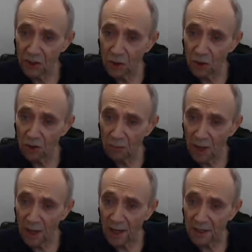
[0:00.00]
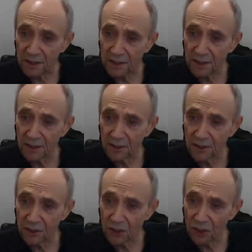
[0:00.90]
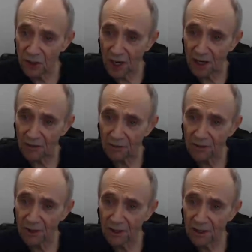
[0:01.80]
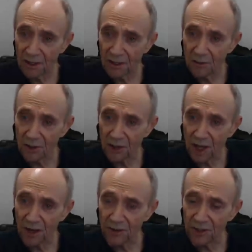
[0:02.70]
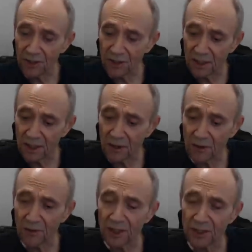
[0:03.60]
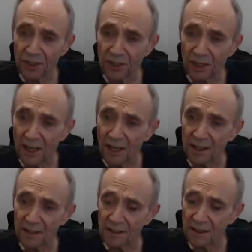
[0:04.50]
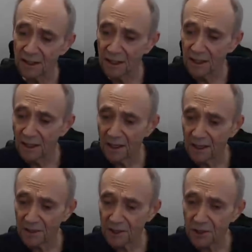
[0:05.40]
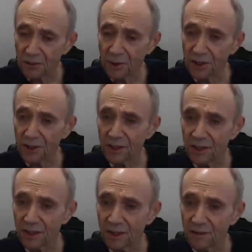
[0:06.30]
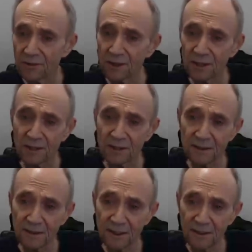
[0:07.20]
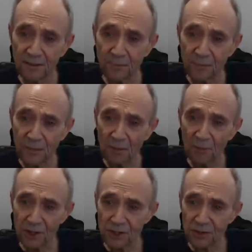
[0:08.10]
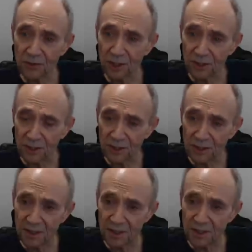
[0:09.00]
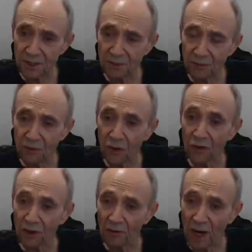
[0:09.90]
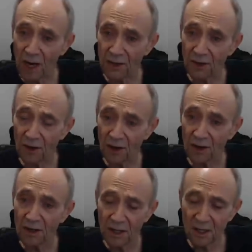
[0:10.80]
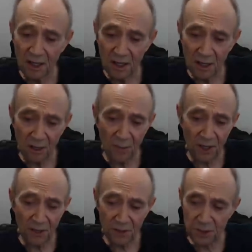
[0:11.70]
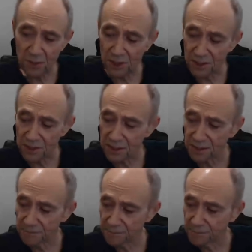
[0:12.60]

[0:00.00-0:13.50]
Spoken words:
your mind, your life, without the intervention and stupidity of much of what is floating around in our mental space.